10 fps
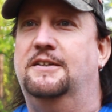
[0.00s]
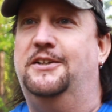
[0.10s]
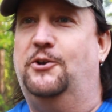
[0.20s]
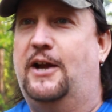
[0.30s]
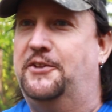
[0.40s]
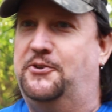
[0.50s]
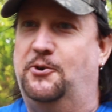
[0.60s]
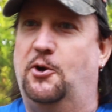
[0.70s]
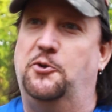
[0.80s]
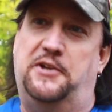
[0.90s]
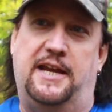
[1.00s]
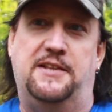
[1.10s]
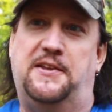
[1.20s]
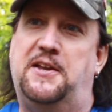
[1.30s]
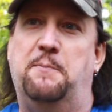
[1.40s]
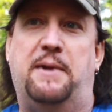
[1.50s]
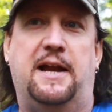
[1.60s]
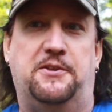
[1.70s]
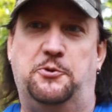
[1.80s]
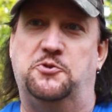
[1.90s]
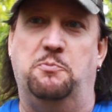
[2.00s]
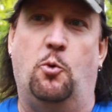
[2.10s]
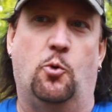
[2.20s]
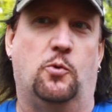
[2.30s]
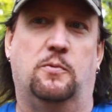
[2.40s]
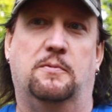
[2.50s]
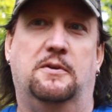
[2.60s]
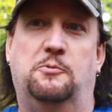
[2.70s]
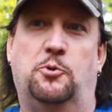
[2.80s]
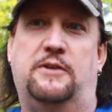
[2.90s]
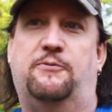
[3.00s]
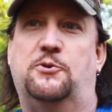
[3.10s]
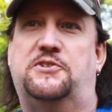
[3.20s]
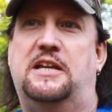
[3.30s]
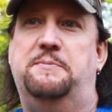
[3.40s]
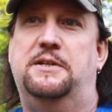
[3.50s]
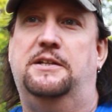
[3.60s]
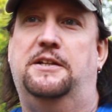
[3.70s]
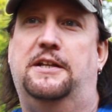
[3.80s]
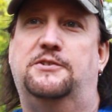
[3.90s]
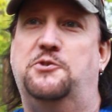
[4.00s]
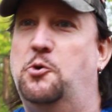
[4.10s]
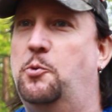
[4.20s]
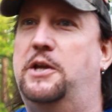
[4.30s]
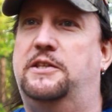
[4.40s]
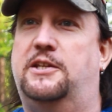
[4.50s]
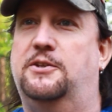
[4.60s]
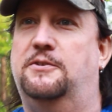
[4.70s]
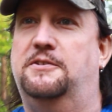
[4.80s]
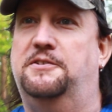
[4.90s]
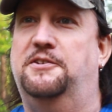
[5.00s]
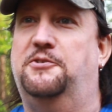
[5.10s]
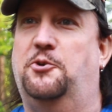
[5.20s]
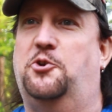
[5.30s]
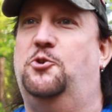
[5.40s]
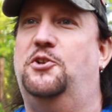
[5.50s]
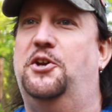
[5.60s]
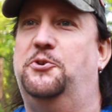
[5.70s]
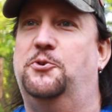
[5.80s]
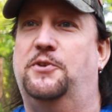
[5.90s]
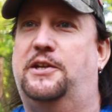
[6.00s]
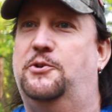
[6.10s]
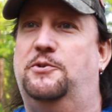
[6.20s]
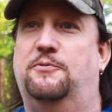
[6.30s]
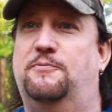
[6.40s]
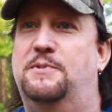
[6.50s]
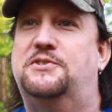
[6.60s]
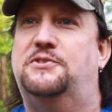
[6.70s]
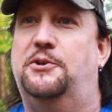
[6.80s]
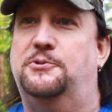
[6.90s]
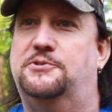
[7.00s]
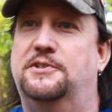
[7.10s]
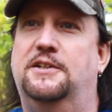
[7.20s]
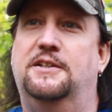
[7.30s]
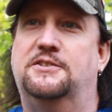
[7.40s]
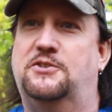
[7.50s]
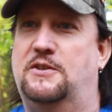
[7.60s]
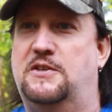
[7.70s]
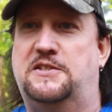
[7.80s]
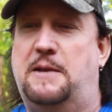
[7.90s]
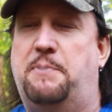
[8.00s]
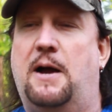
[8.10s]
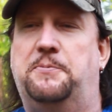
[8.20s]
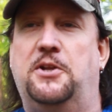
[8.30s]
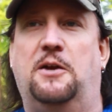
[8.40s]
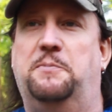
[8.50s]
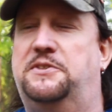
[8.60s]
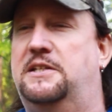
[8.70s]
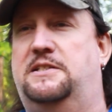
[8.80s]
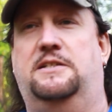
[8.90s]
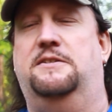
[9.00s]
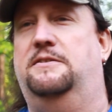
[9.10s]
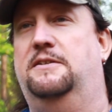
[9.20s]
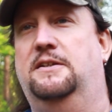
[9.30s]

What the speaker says: and they're out there all day and they come back and there's more where they first came in, and there's no way they could, they're a good hunter, they couldn't have missed those. So they think they popped up, but they didn't.